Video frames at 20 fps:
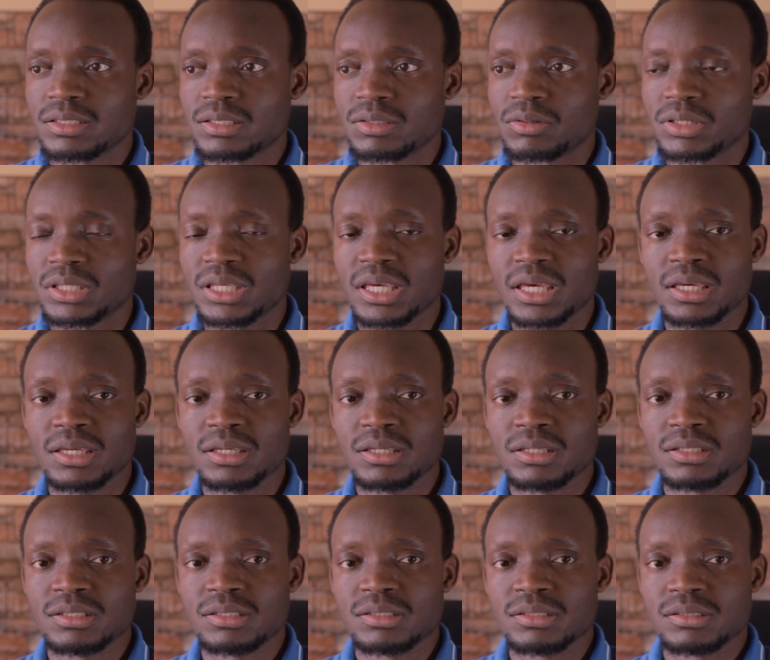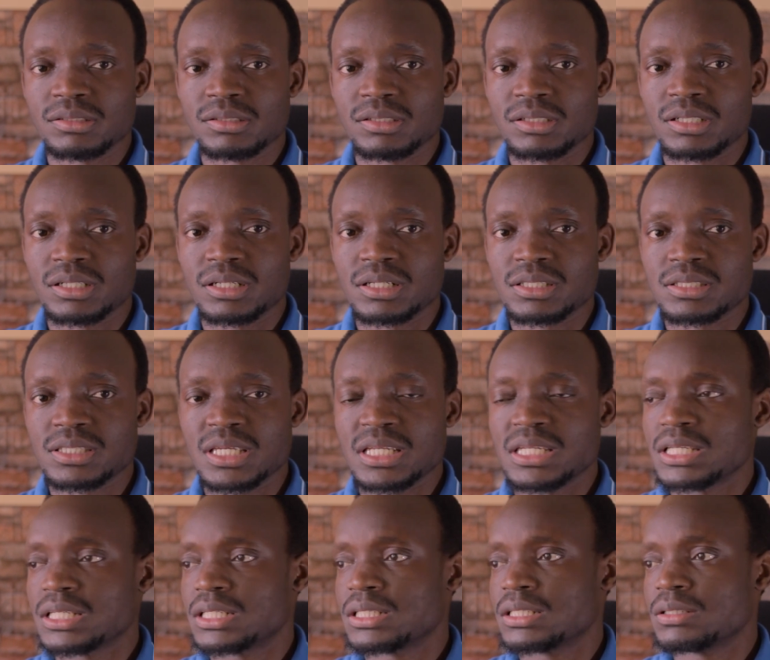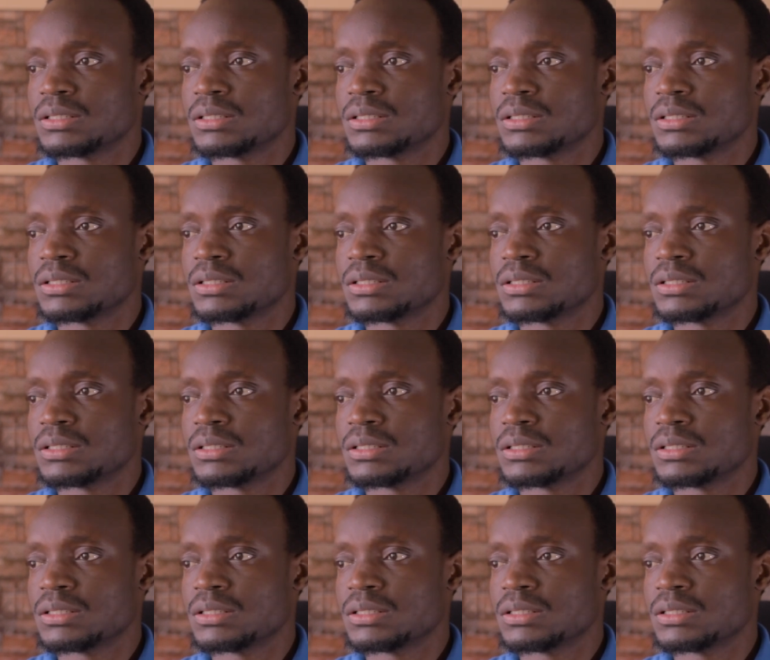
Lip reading: okay, arsenic